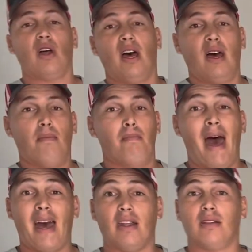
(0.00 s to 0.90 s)

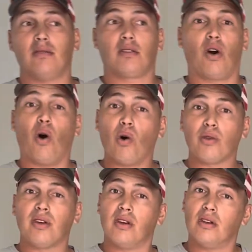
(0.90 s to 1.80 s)
matte
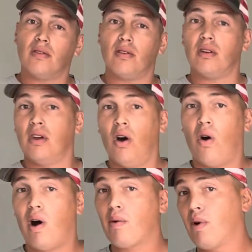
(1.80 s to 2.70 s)
gold
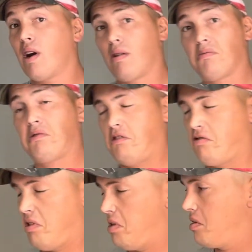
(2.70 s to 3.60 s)
hardware, which is
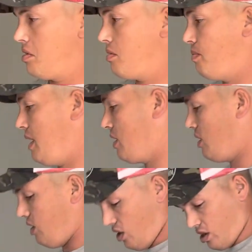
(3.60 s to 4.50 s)
really going to be a
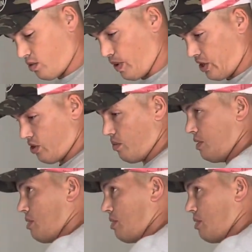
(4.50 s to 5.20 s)
good look, especially with